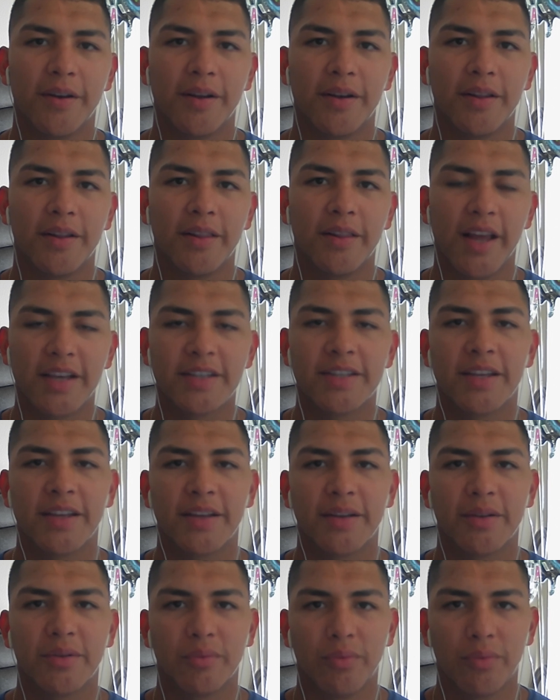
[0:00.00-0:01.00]

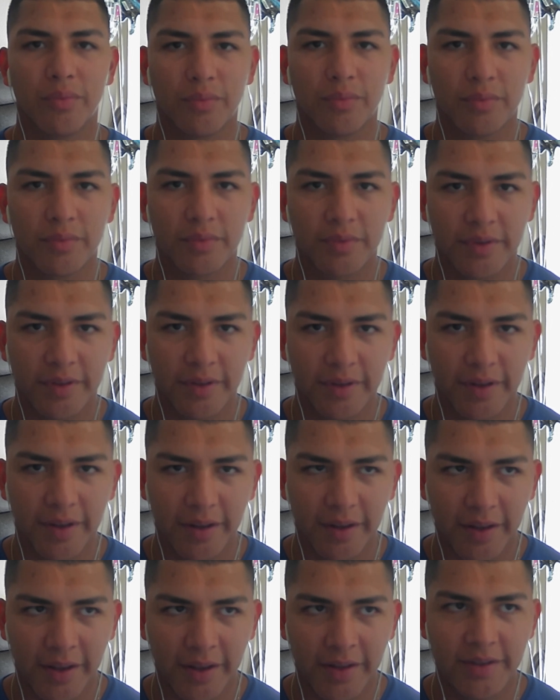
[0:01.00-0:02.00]
lasting
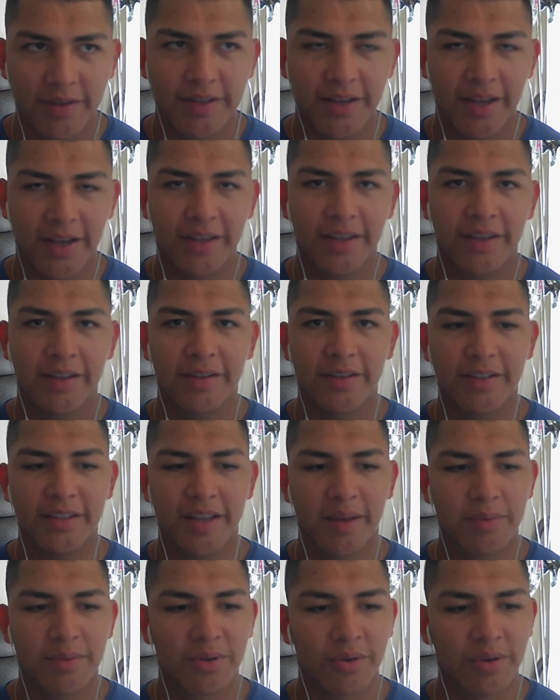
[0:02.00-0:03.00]
in taking the
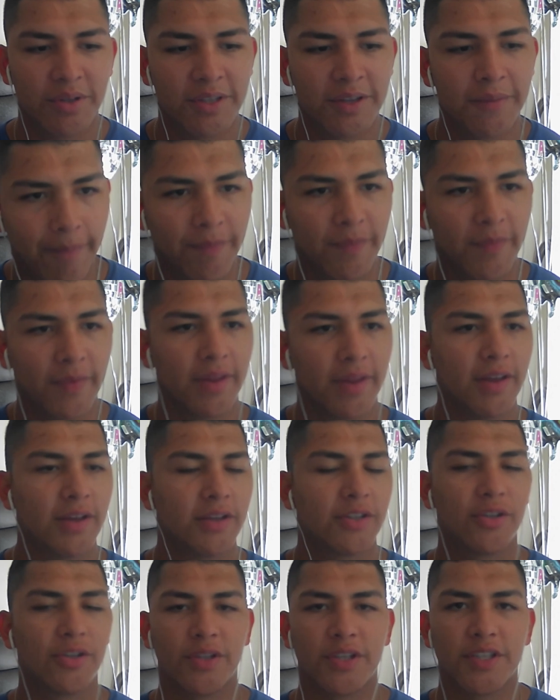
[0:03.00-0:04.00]
steps towards it.
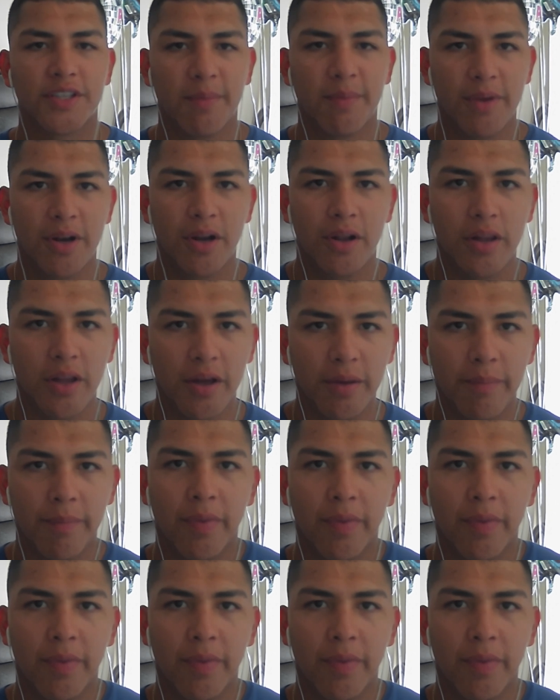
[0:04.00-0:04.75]
So to sum it all up,